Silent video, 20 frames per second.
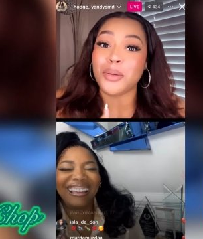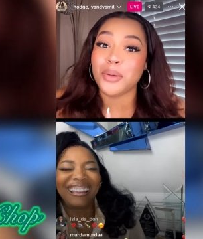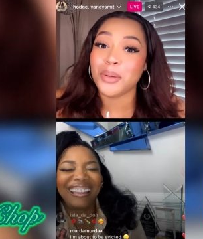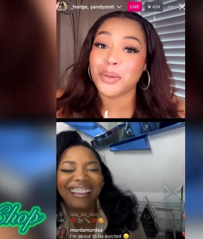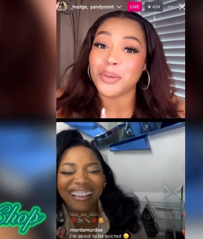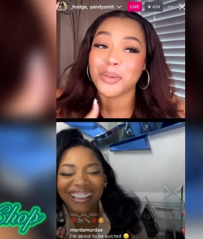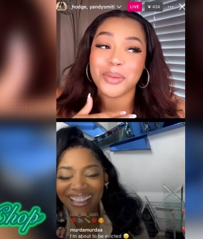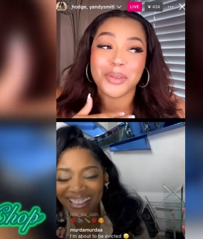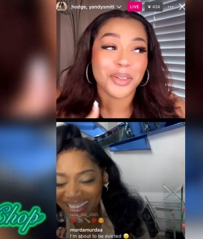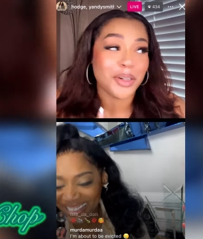
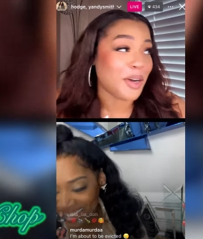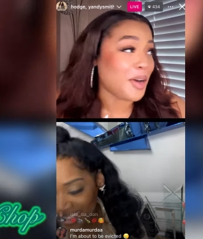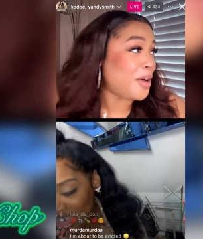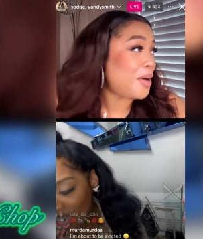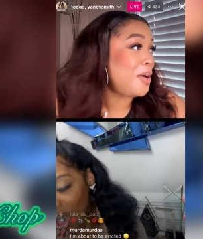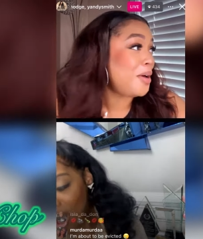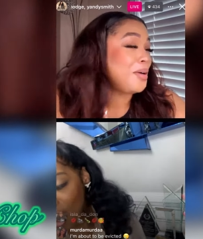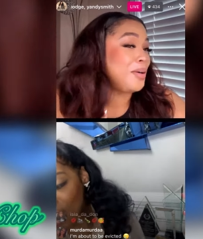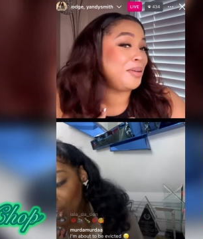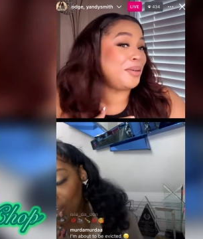Speaker 1: like,
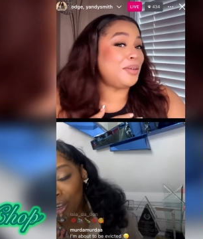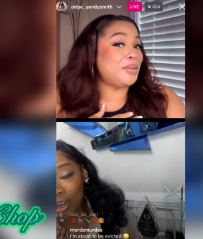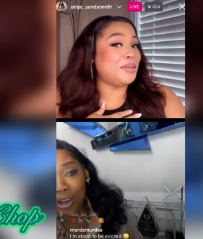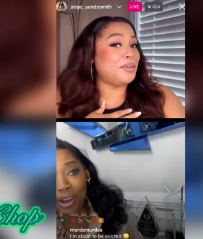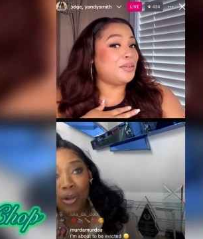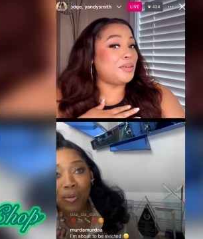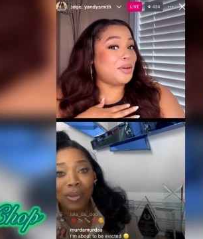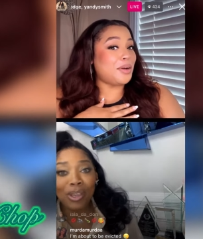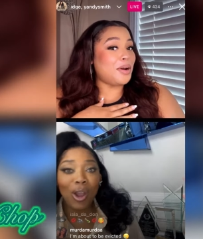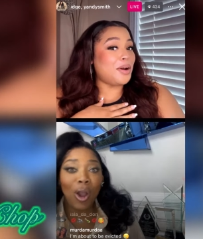
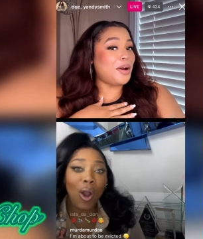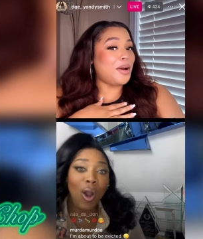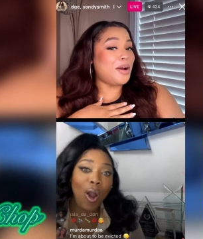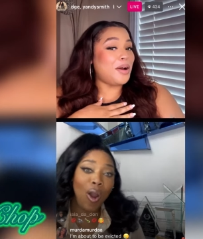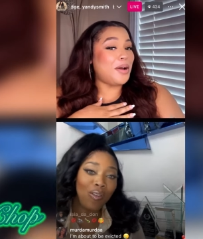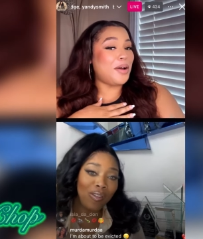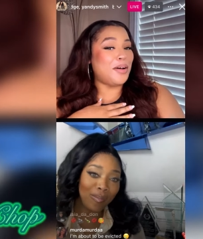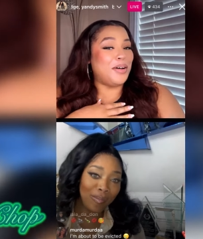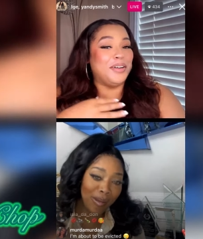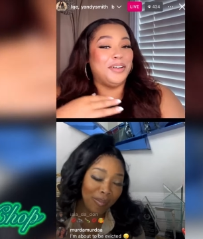girl, we
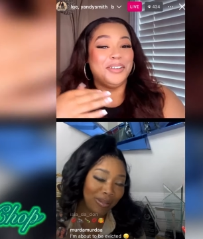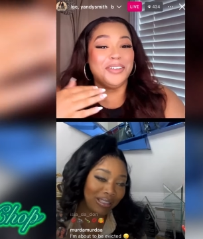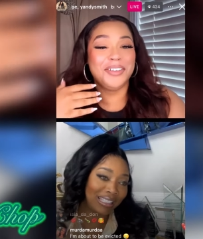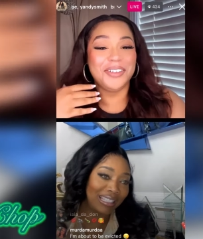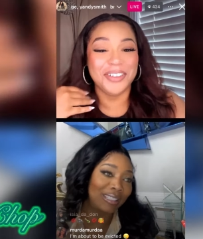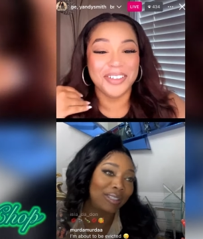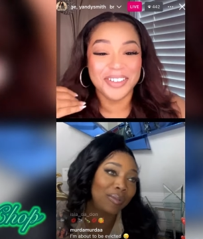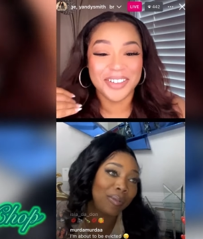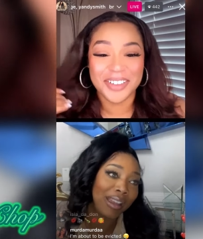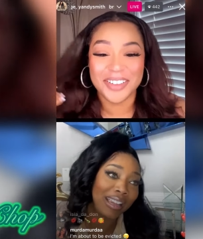all remember
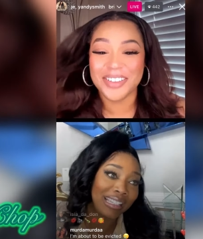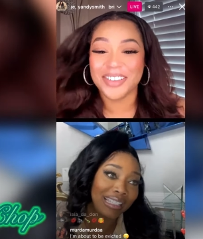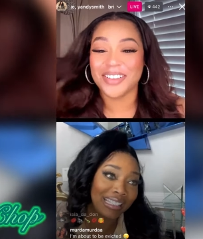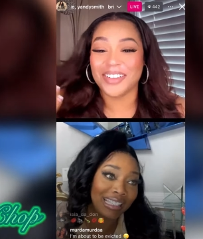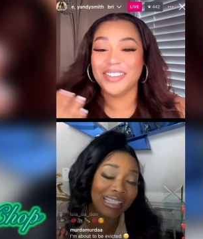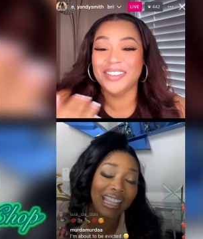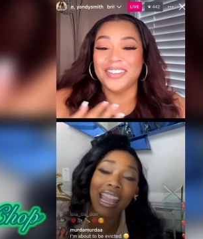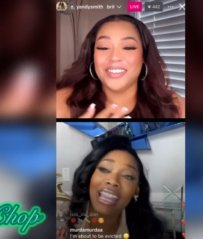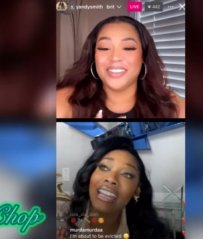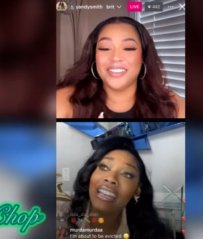situation.
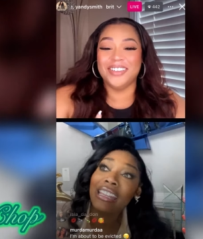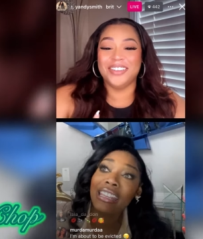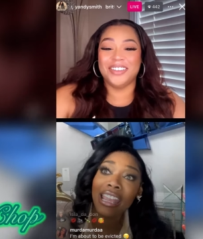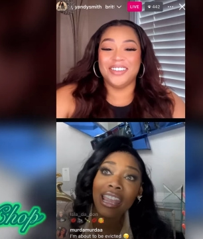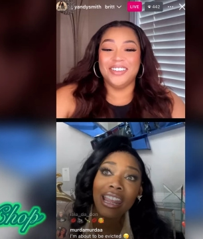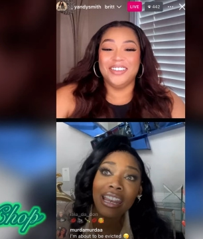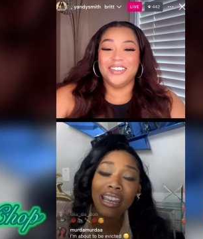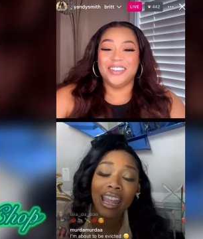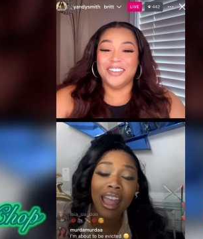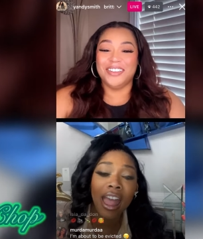And
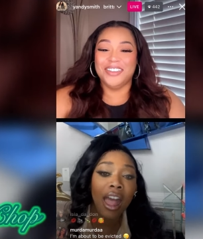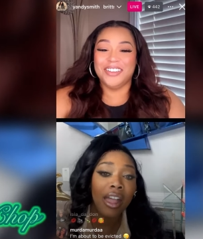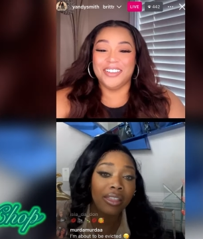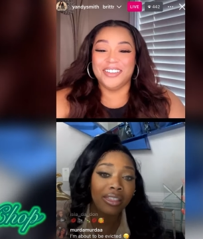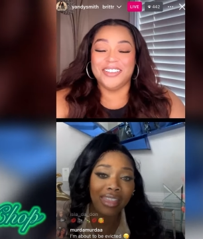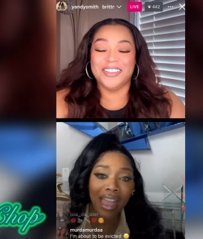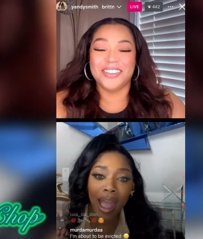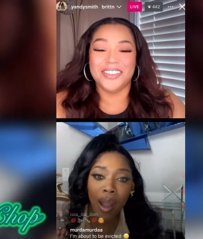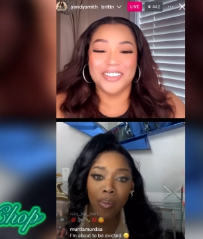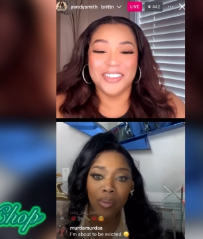again,
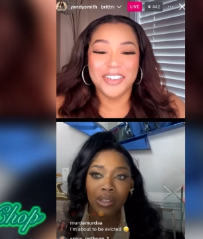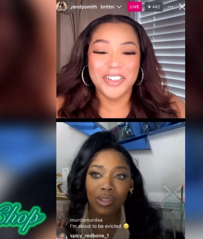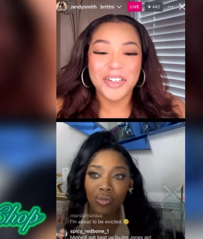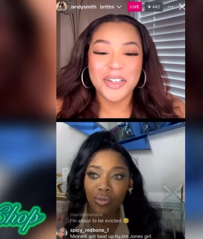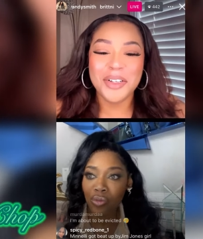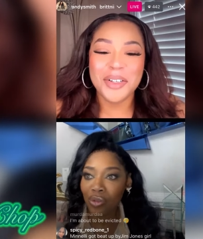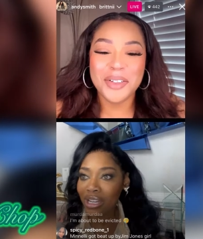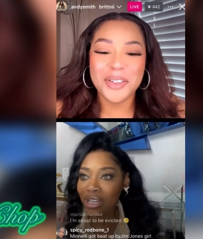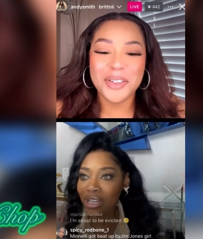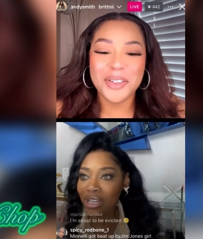that was
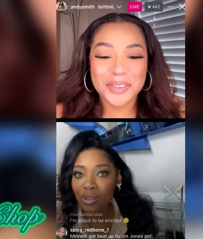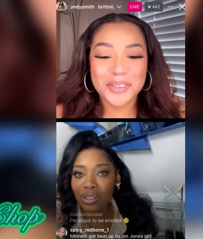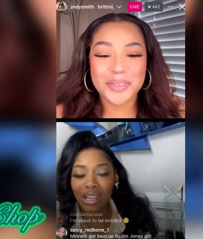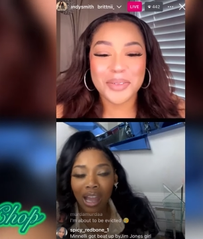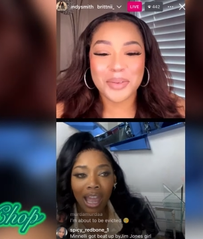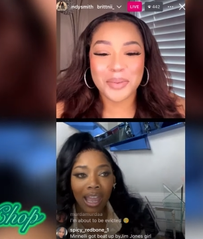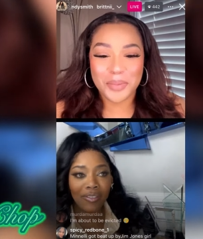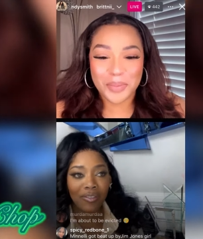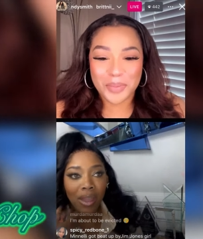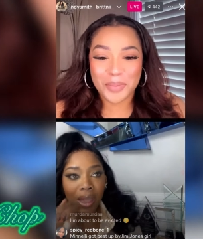
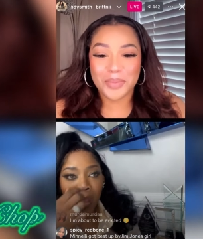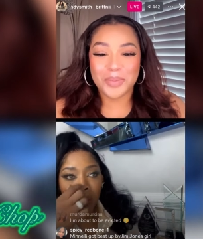life.